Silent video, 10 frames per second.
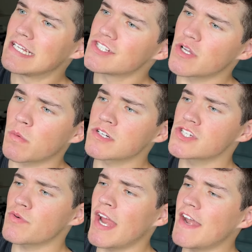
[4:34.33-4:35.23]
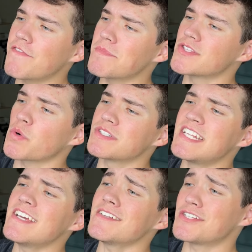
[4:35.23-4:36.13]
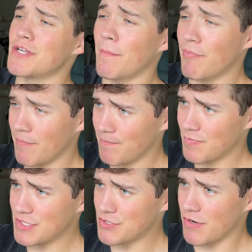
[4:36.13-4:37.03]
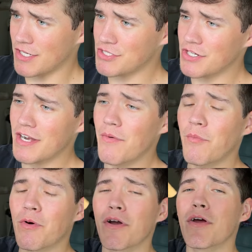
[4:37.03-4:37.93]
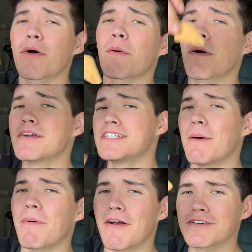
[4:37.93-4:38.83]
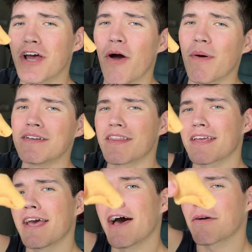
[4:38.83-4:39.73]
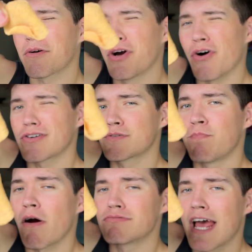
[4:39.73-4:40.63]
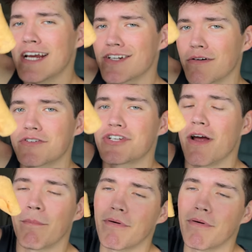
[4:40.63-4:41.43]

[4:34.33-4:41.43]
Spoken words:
So we're straying from the tortilla chip structure, and we're dipping our toe into the kettle cooked potato chip.